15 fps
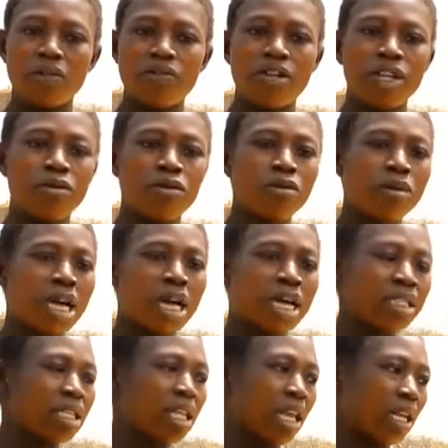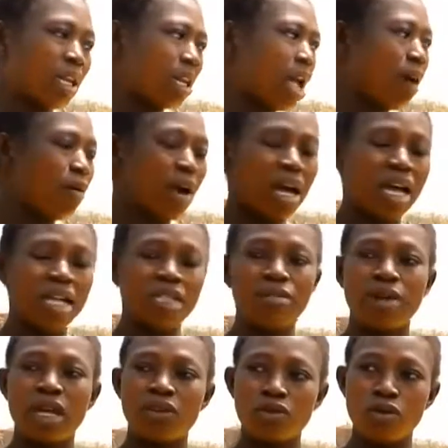of the women and our
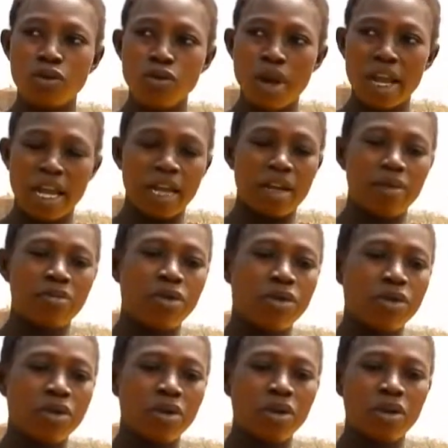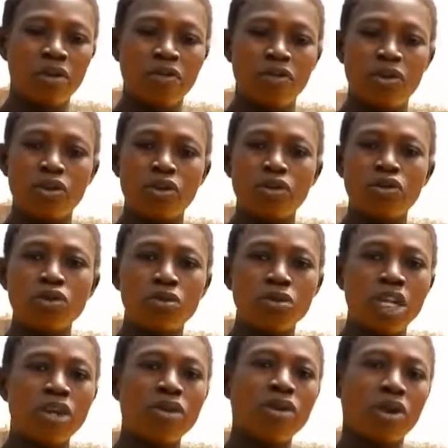husbands will go and help you for you to
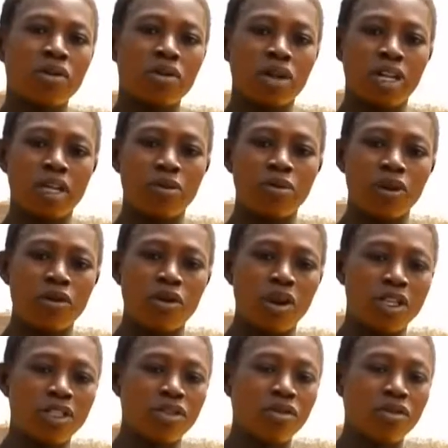blade your toilet because...